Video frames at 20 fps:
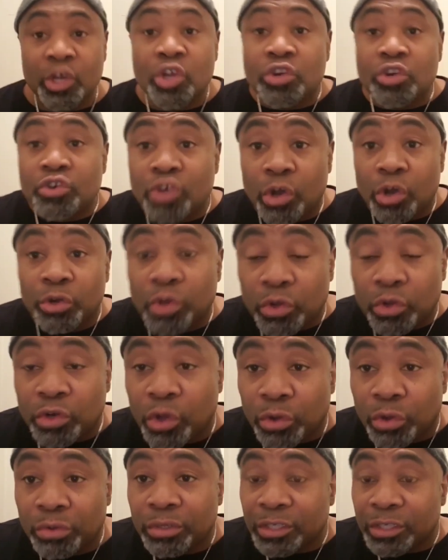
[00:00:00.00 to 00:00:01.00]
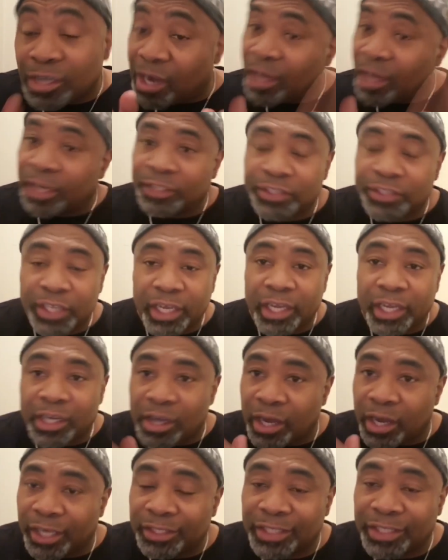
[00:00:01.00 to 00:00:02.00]
No, no, no. God is saying,
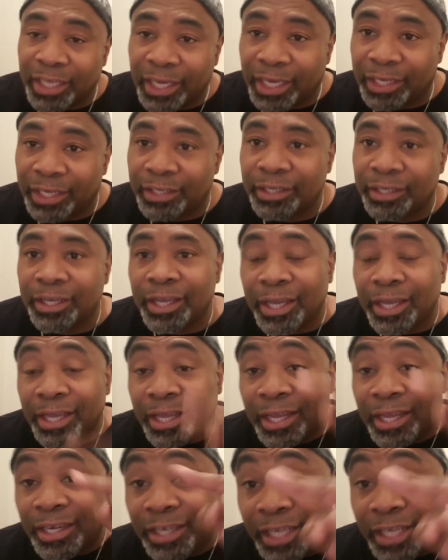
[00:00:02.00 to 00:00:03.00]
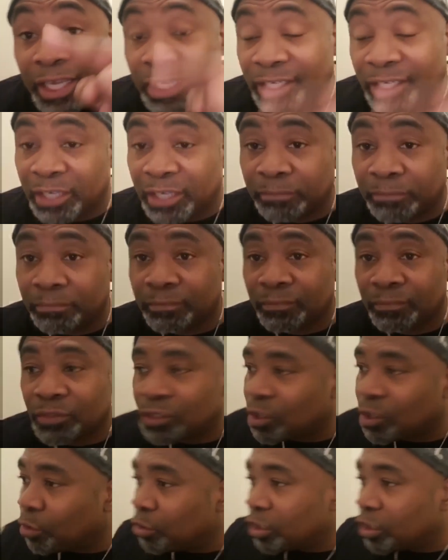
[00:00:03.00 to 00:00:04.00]
God is saying, dig deep.
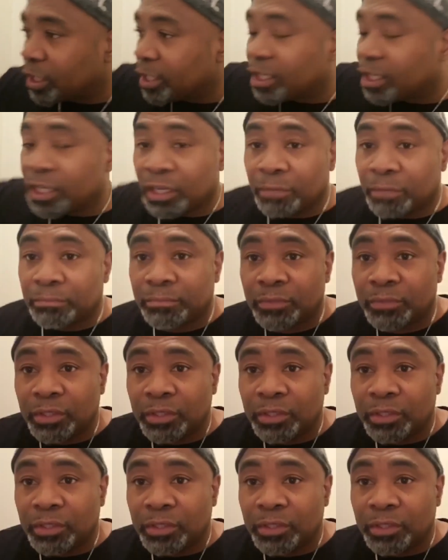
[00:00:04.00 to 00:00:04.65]
Don't look at them.